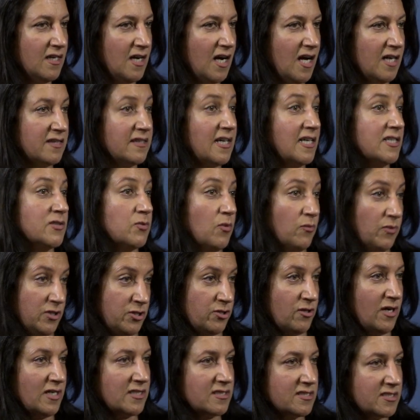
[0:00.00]
and that's what we're
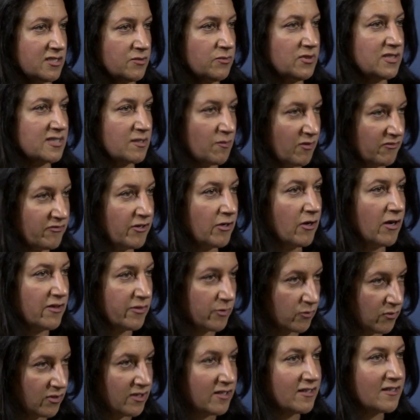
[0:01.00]
trying to do with some of our other
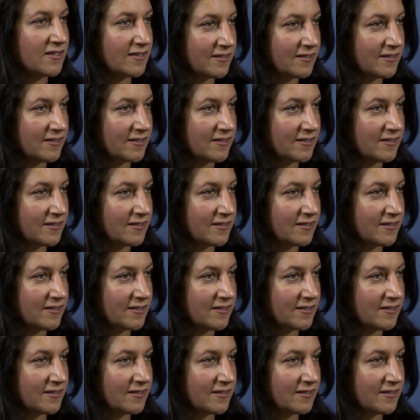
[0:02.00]
work.